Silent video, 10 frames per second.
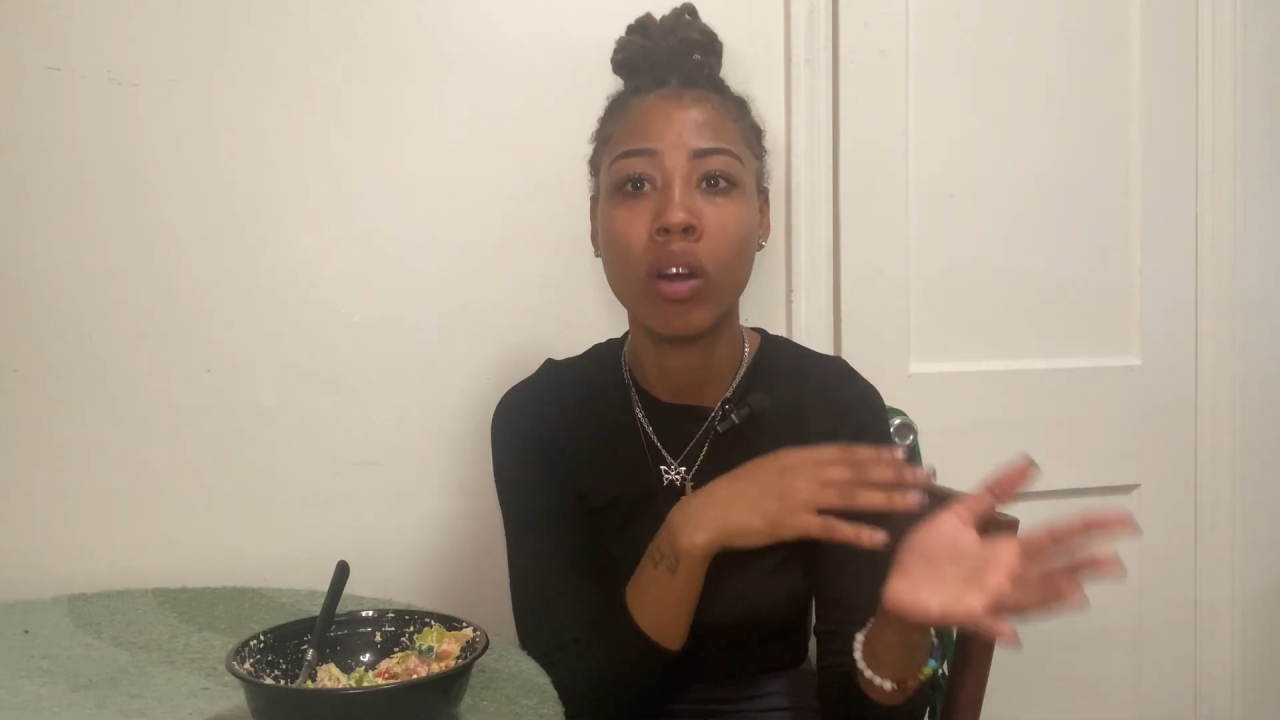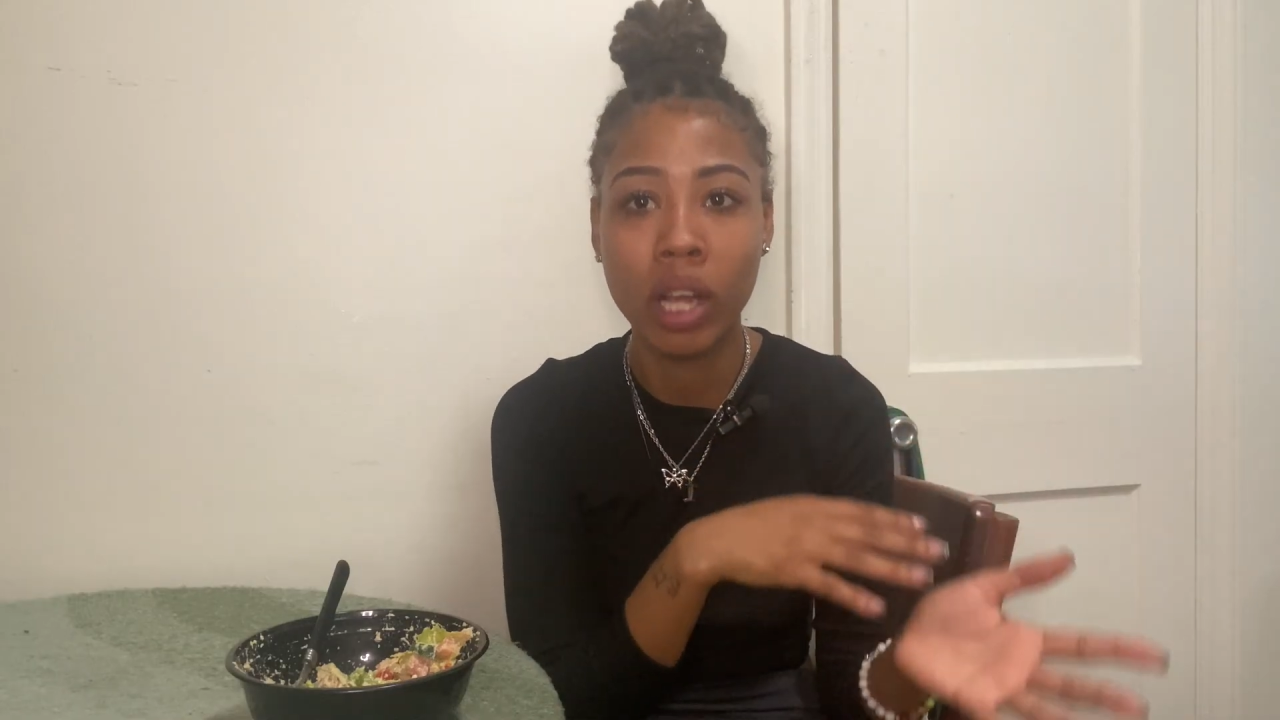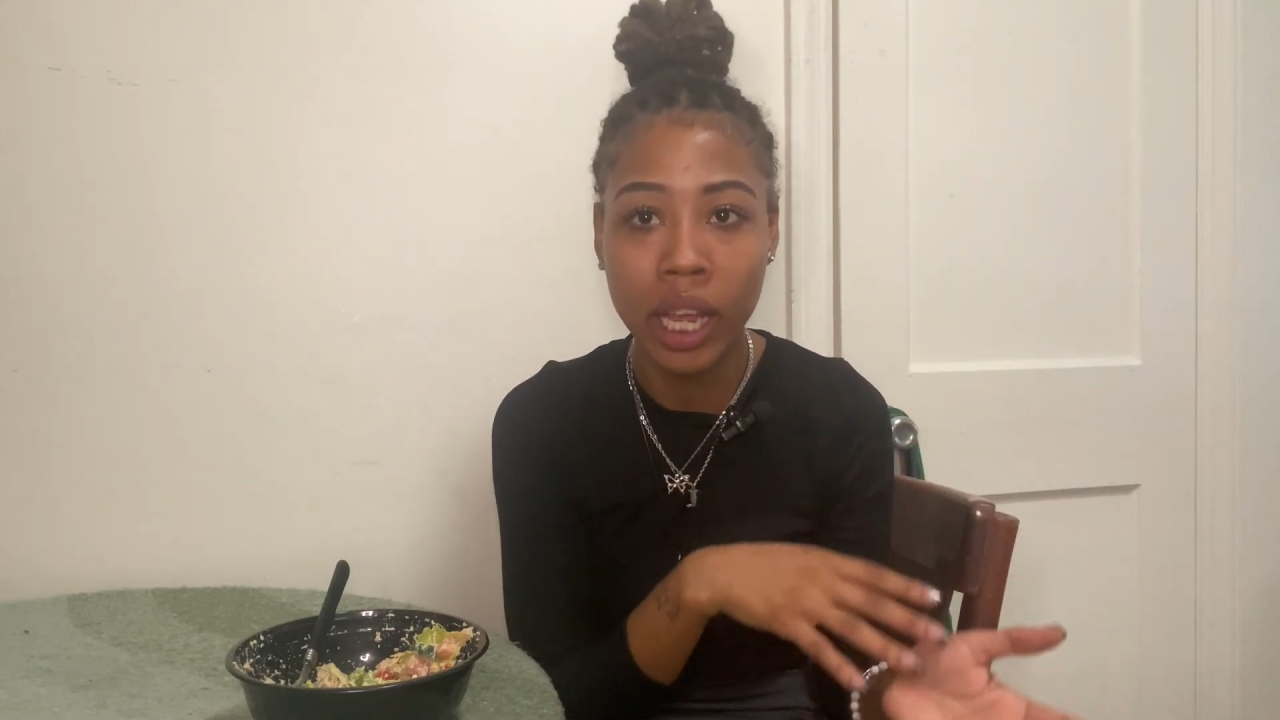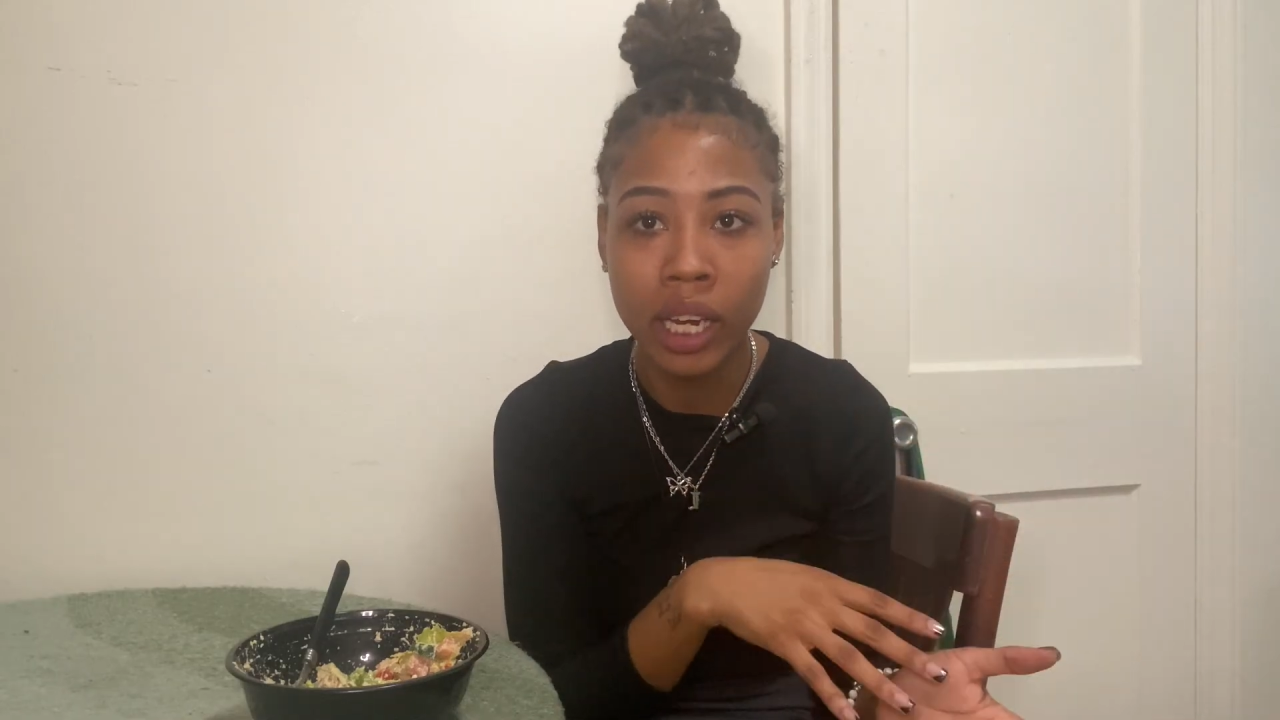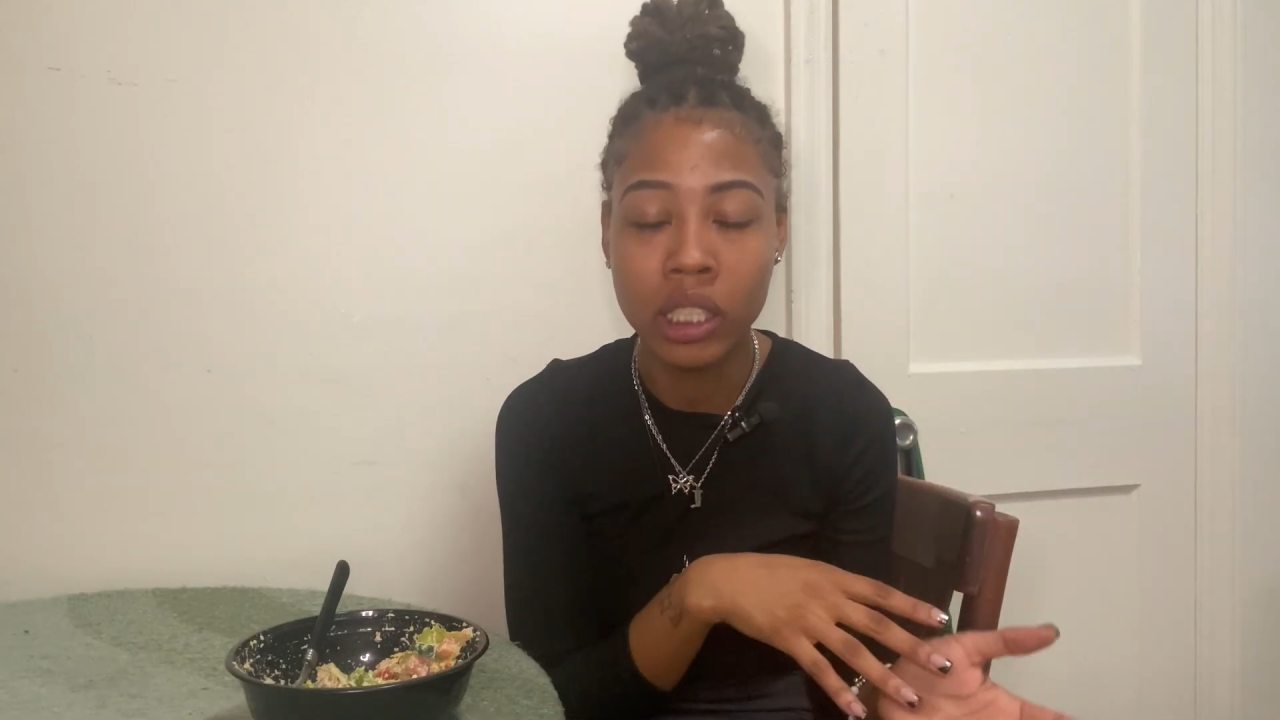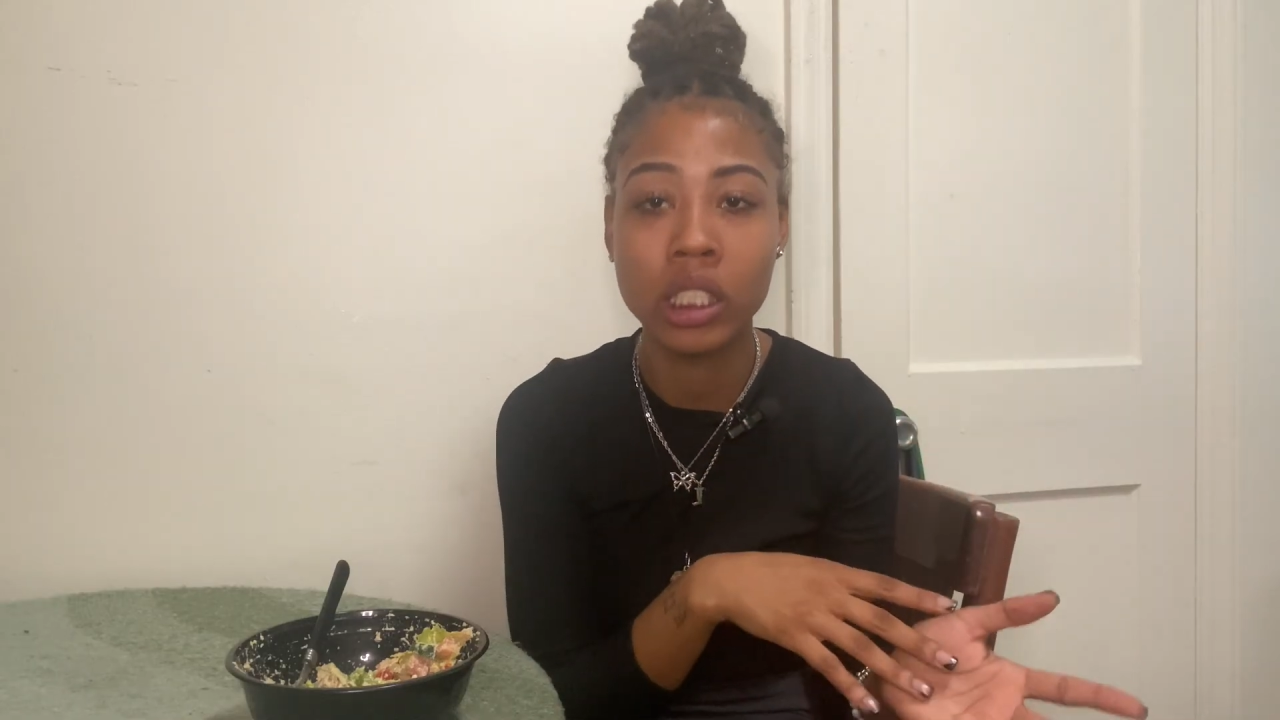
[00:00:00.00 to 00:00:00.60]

okay,